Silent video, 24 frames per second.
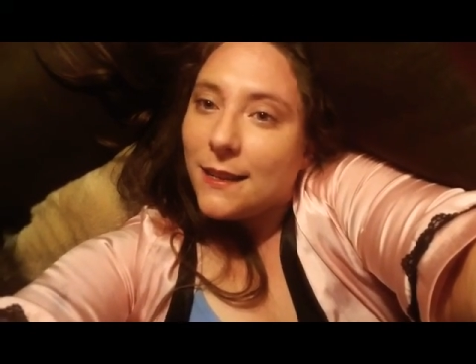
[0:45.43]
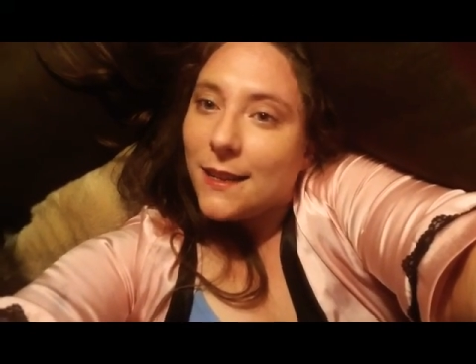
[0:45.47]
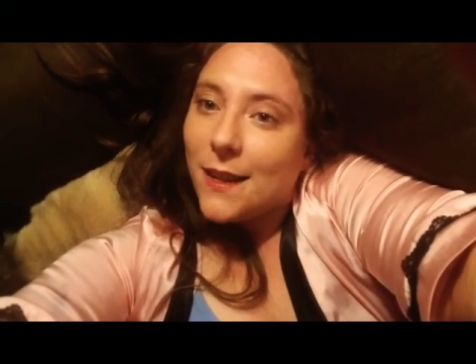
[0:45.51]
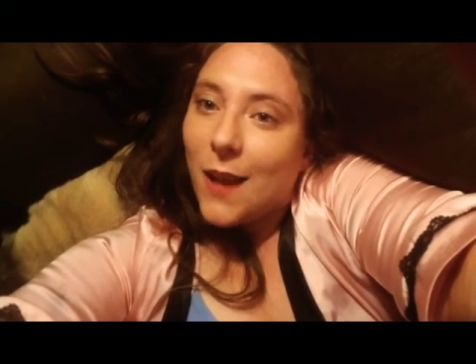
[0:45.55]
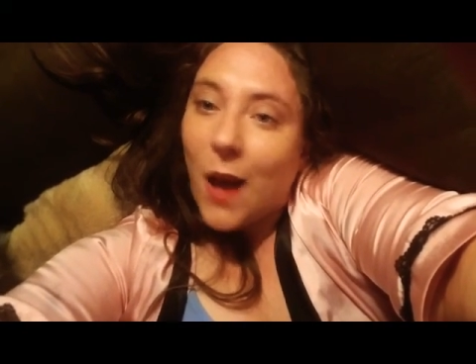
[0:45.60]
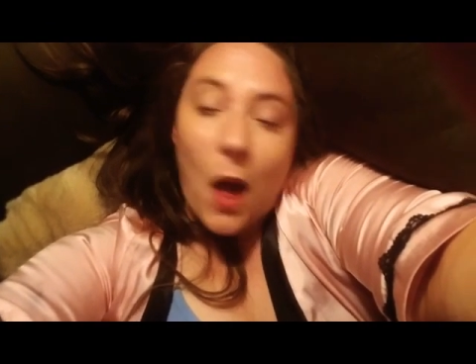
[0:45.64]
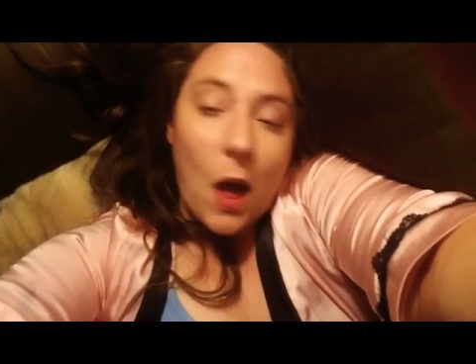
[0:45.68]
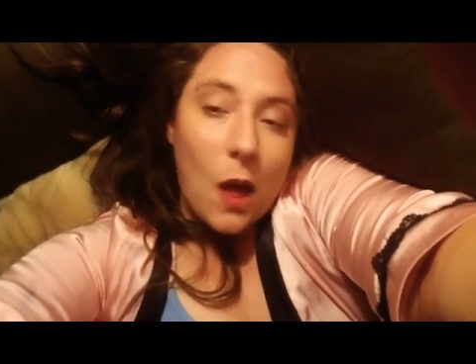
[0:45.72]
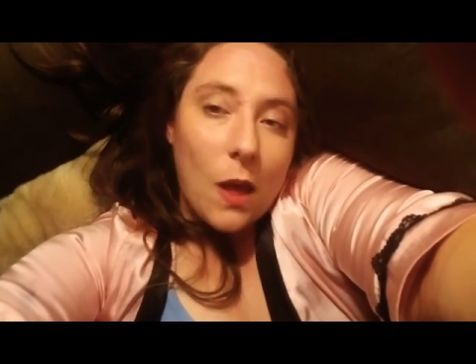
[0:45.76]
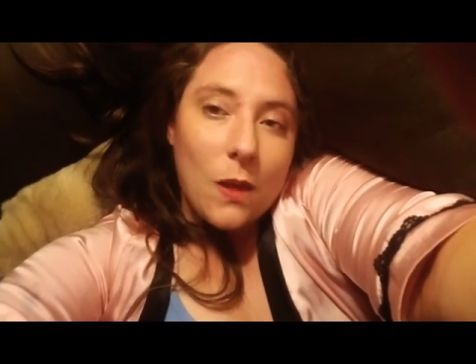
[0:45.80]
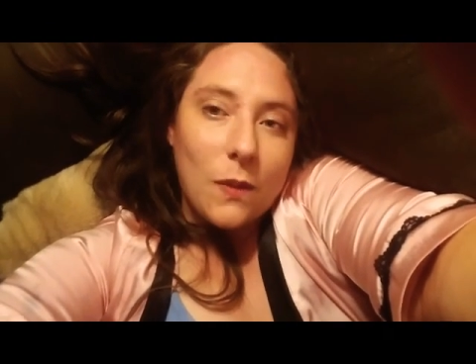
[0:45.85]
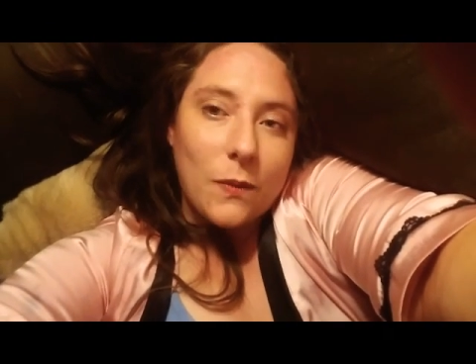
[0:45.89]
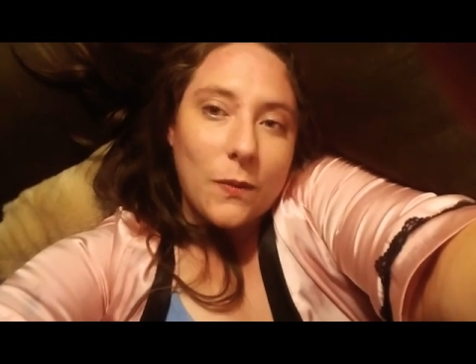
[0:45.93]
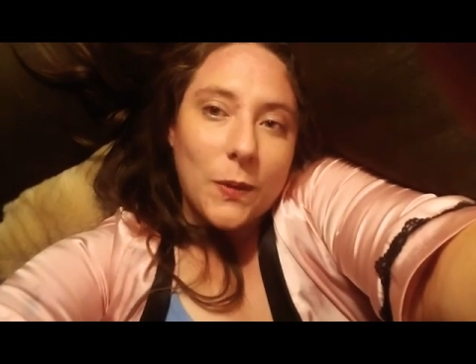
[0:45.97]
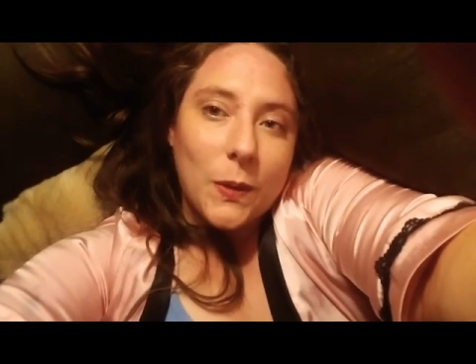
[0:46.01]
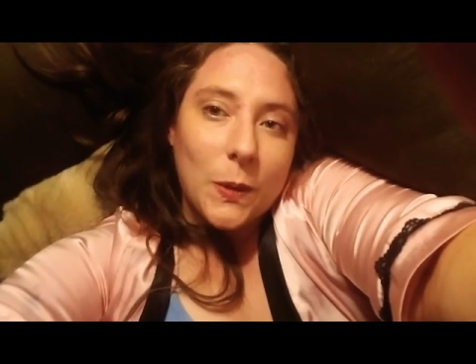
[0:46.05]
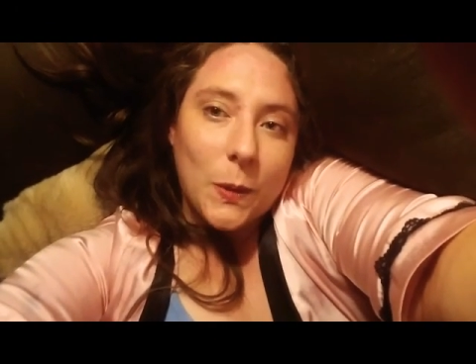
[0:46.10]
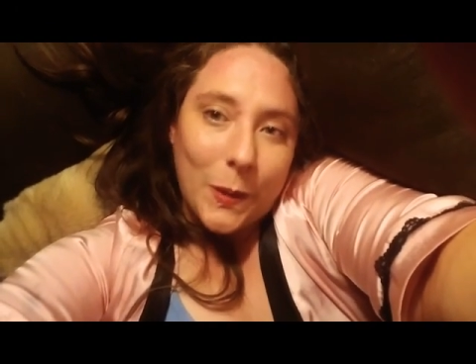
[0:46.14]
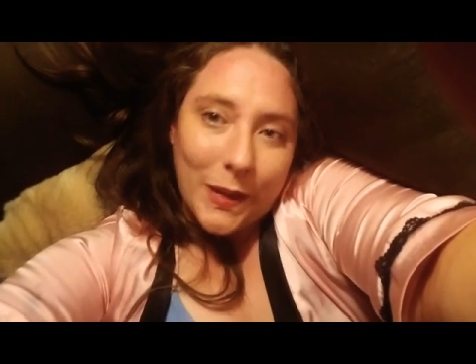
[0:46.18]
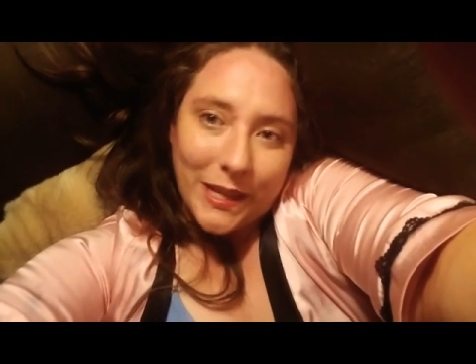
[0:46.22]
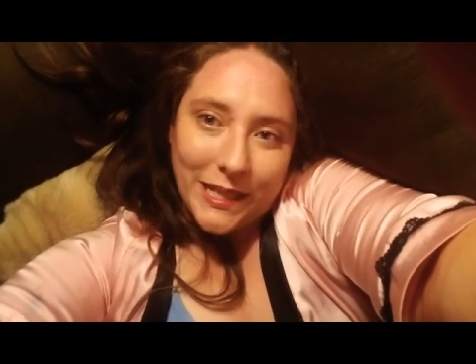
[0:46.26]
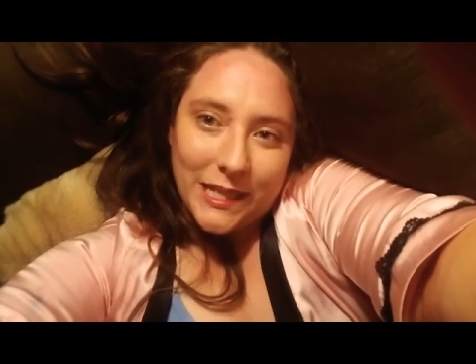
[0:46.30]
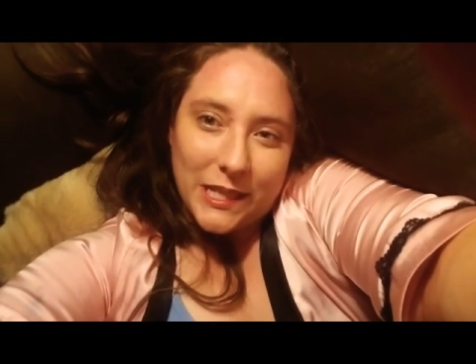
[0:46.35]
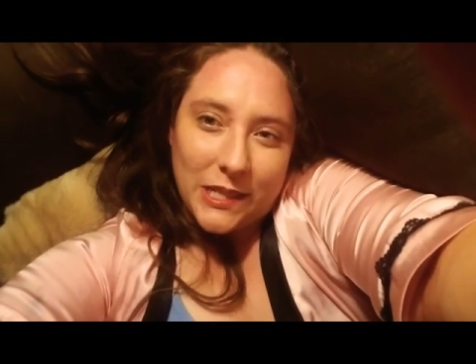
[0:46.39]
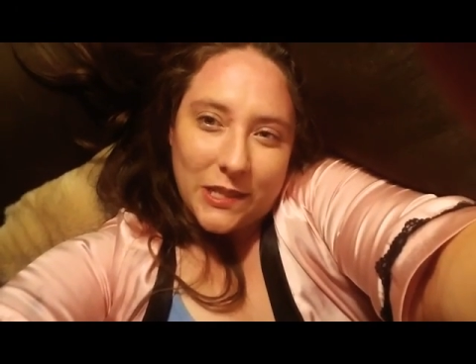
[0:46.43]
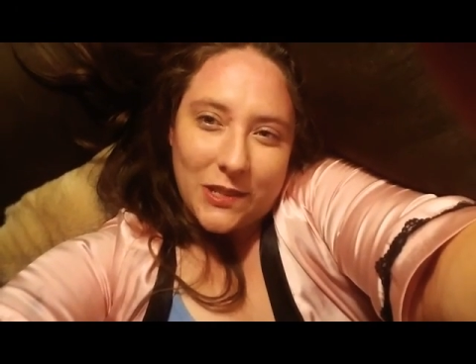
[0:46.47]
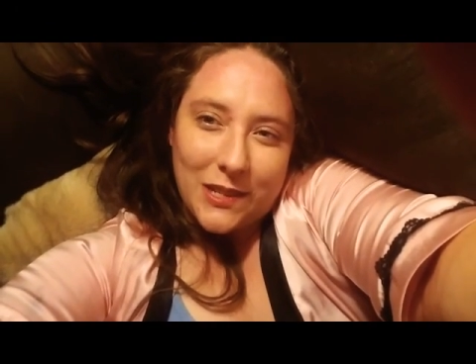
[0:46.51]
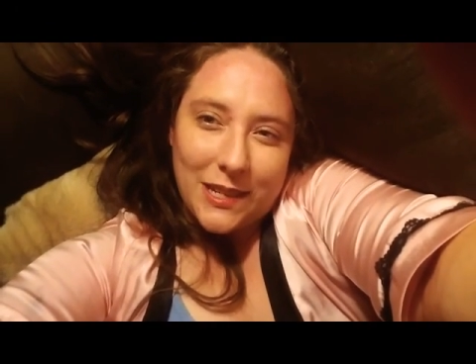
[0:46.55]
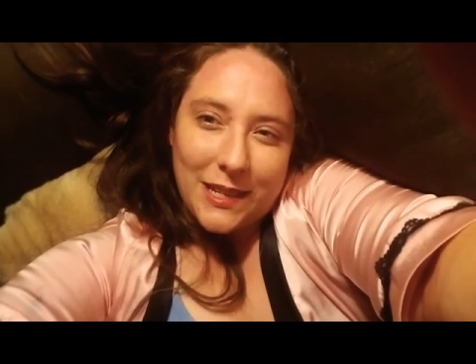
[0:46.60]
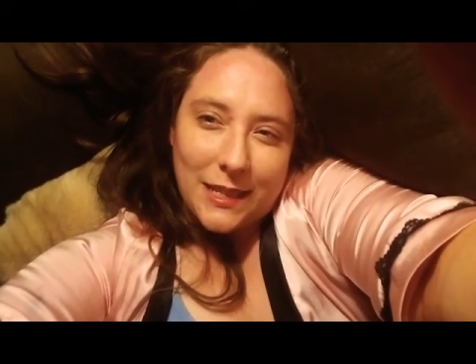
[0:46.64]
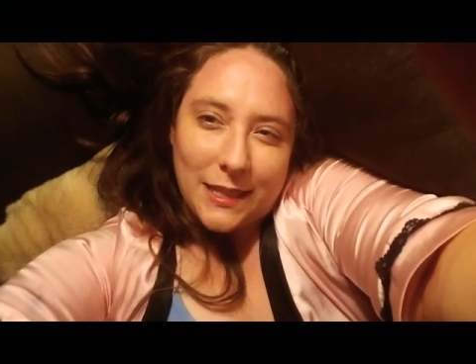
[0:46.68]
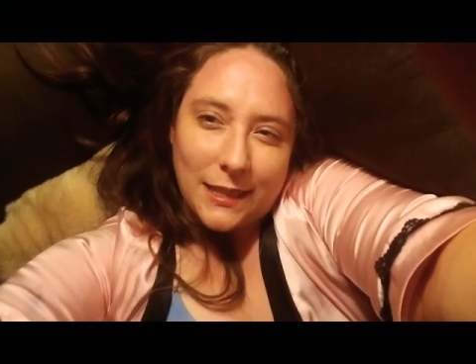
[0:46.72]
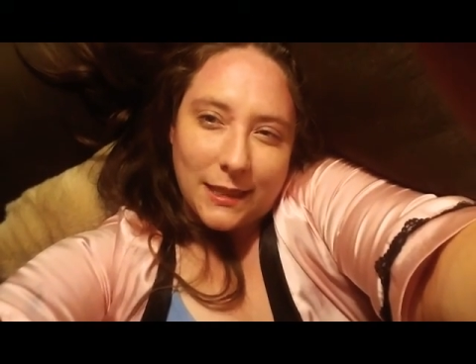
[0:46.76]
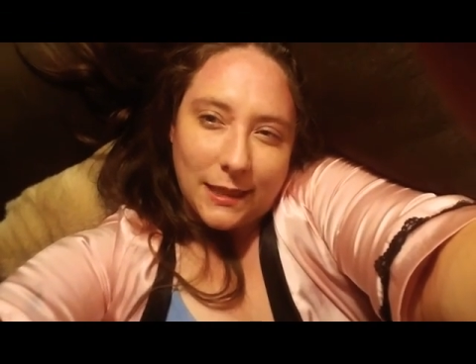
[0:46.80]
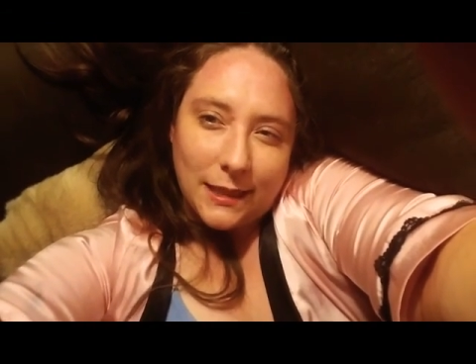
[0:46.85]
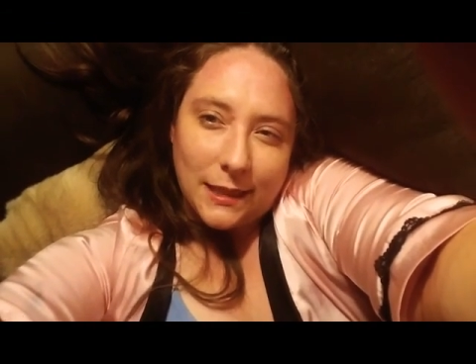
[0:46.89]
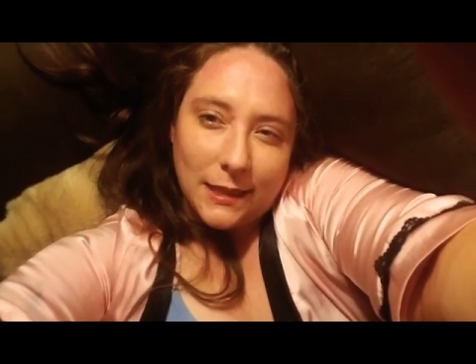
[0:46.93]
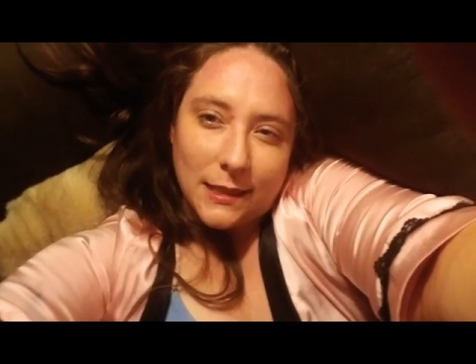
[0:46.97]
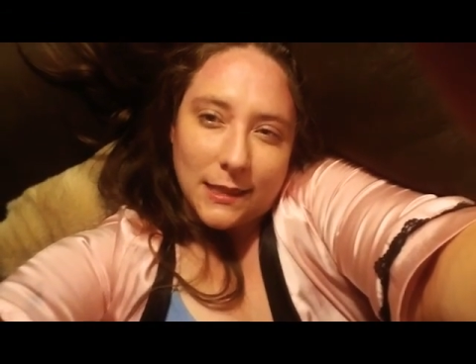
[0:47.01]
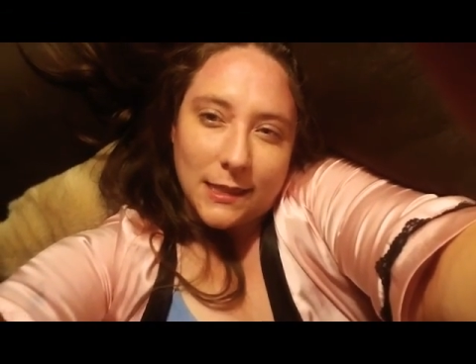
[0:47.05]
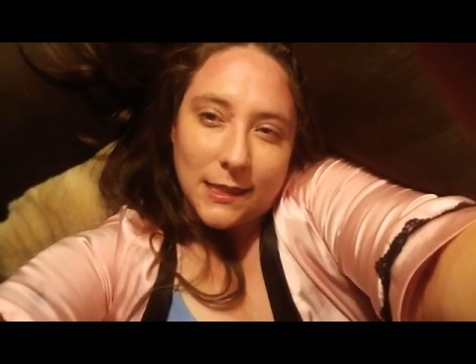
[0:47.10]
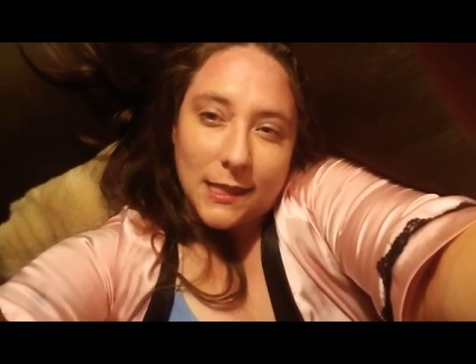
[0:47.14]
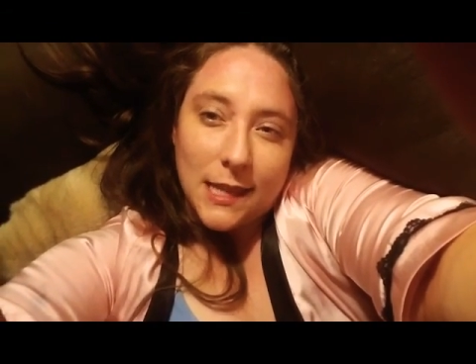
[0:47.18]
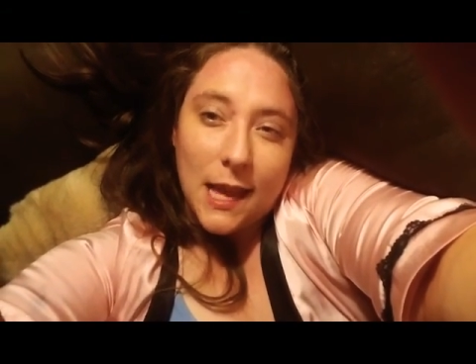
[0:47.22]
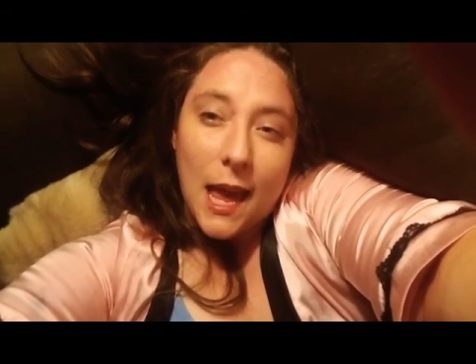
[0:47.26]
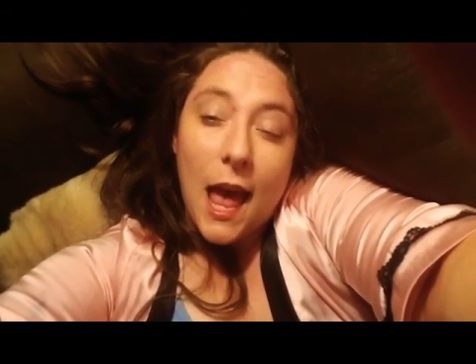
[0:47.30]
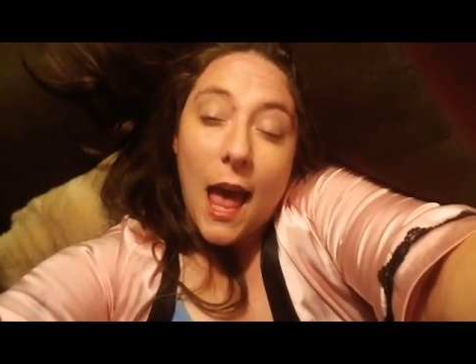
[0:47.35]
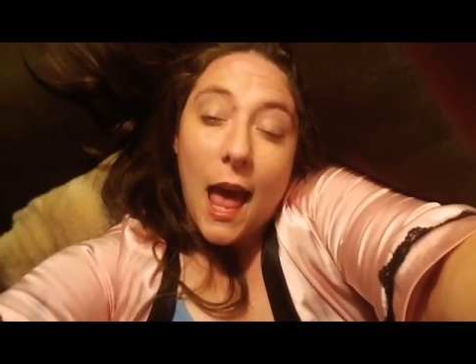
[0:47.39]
call for questions.